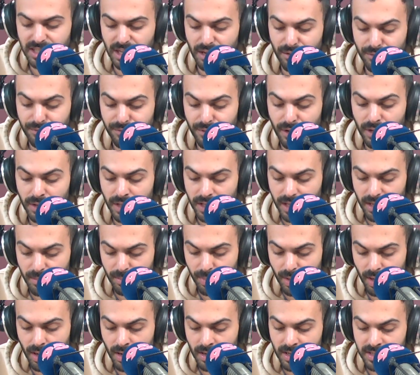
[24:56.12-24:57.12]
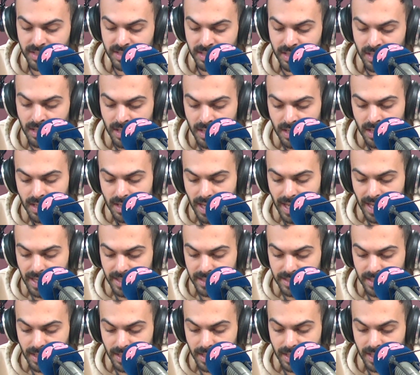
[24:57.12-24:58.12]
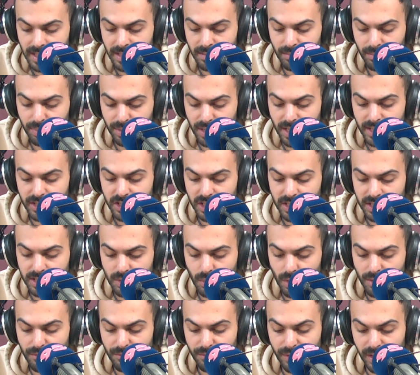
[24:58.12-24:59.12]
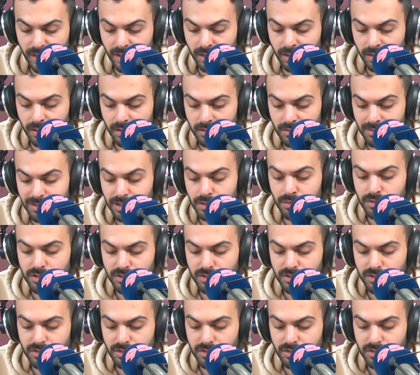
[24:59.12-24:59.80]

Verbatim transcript: uh, falling apart, and uh, Kim pledging to unveil new